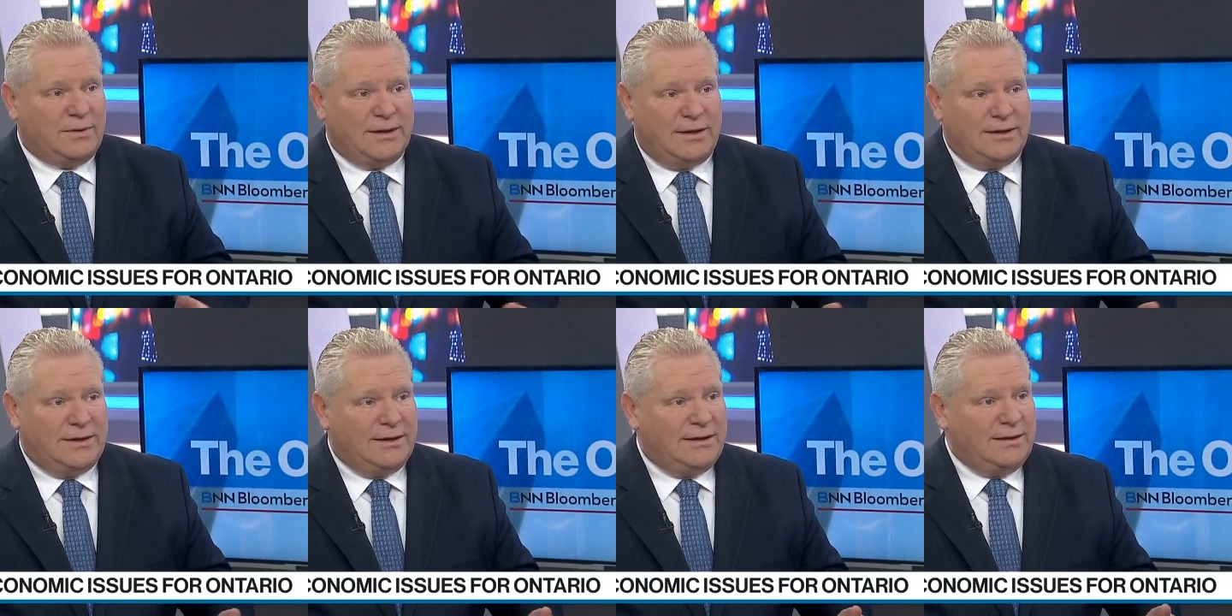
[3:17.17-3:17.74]
And
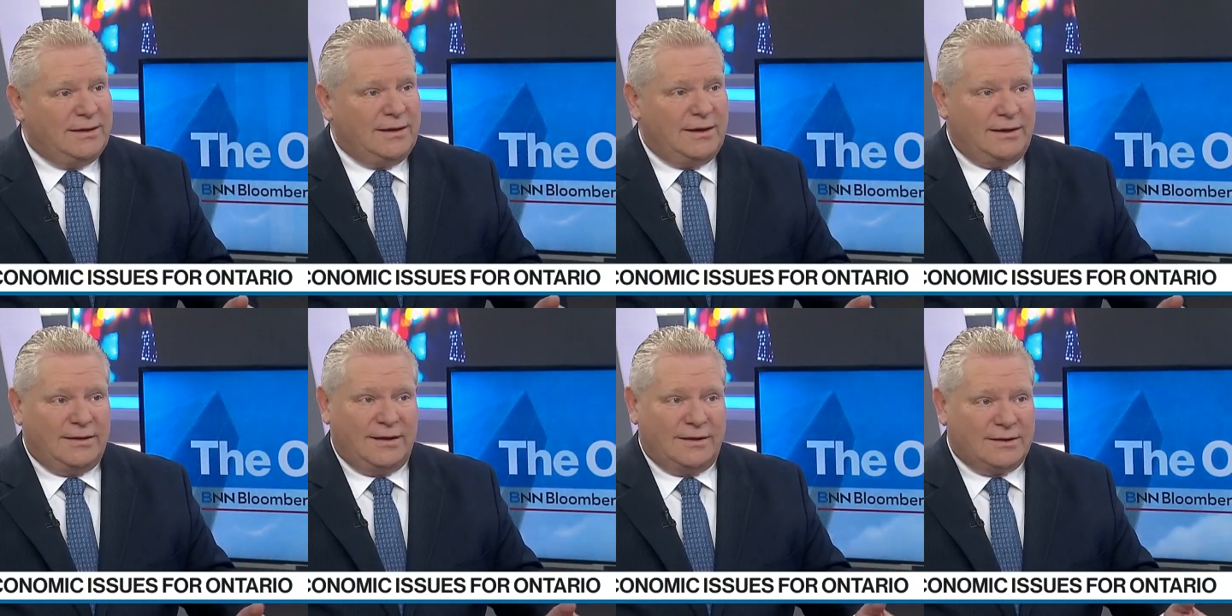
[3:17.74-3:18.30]
then
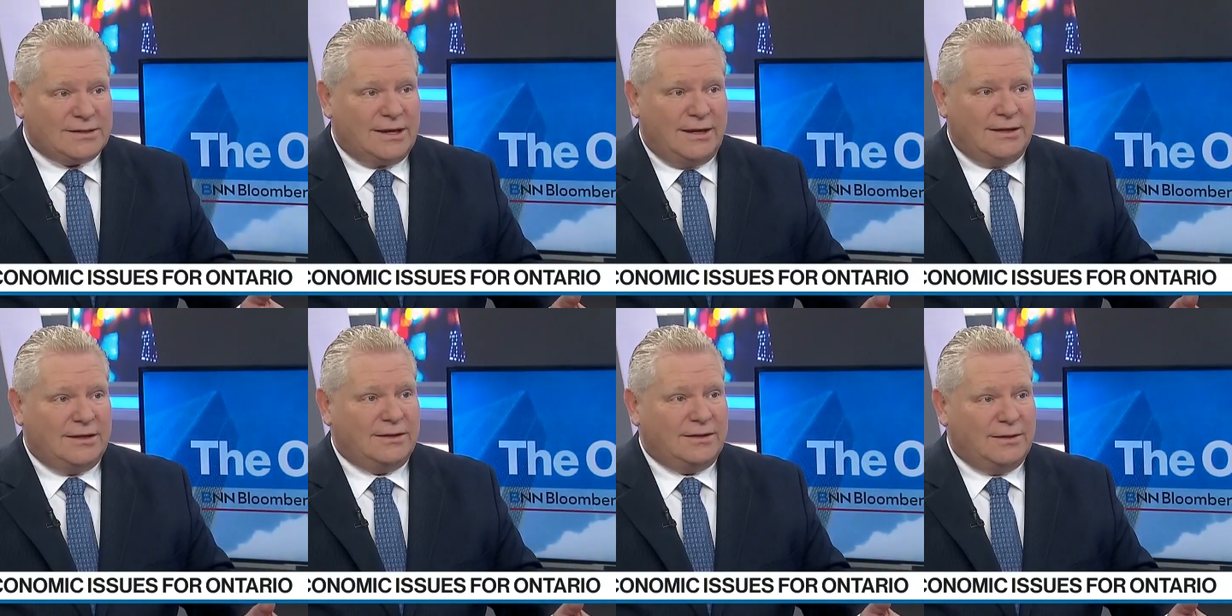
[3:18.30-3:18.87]
on the other
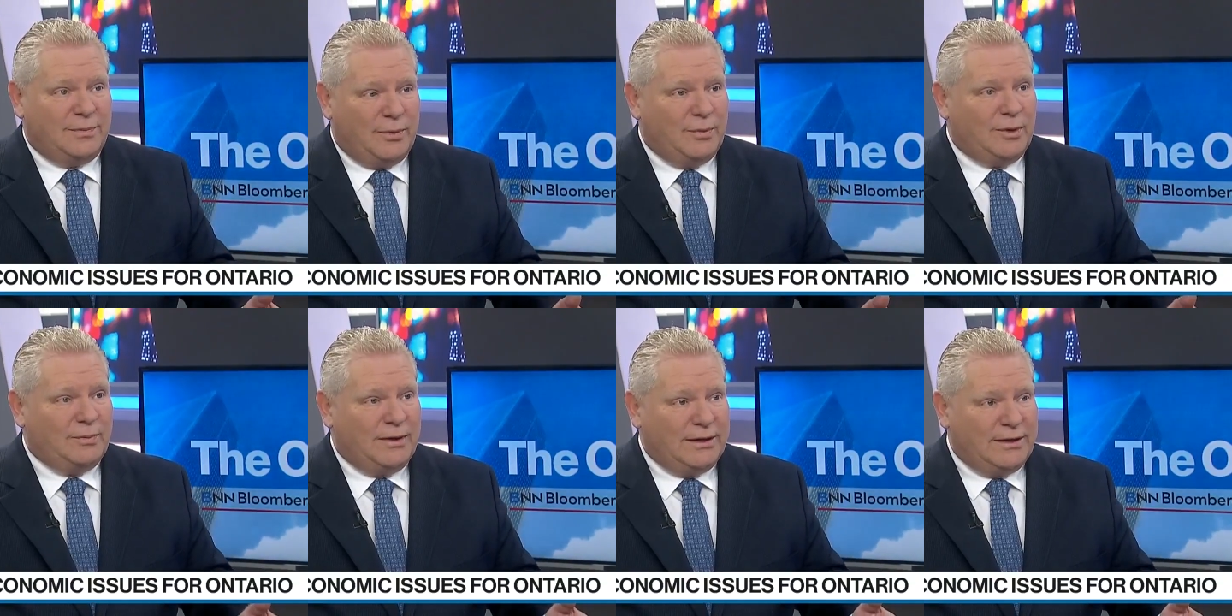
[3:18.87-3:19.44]
side, you put
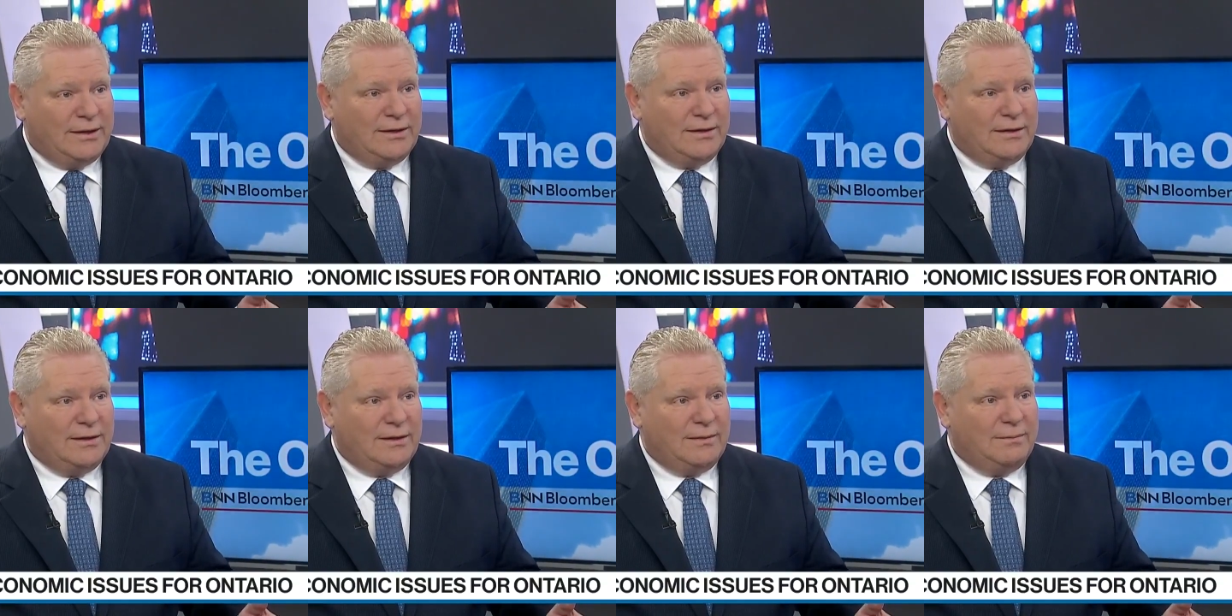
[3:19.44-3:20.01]
more money
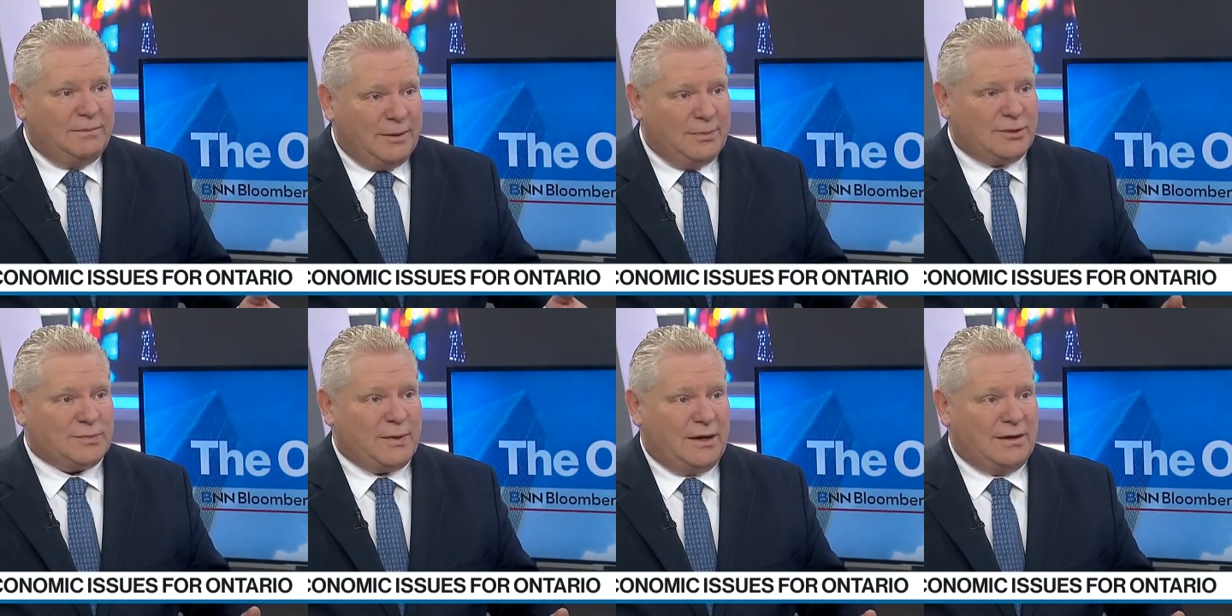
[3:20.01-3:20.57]
into
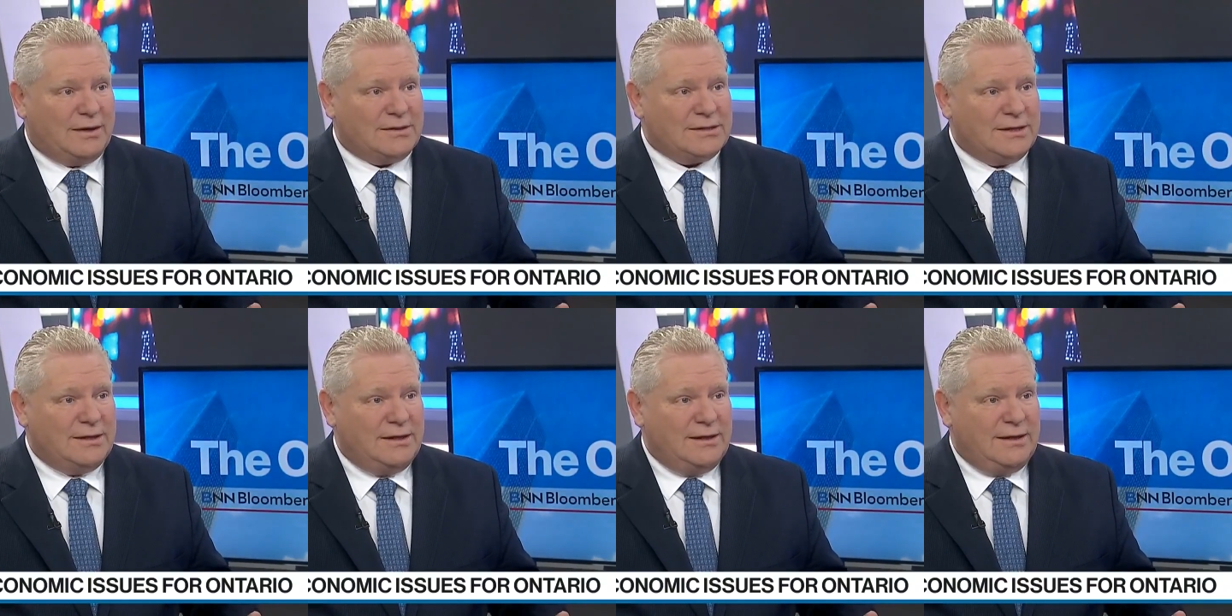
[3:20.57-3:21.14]
people's pockets.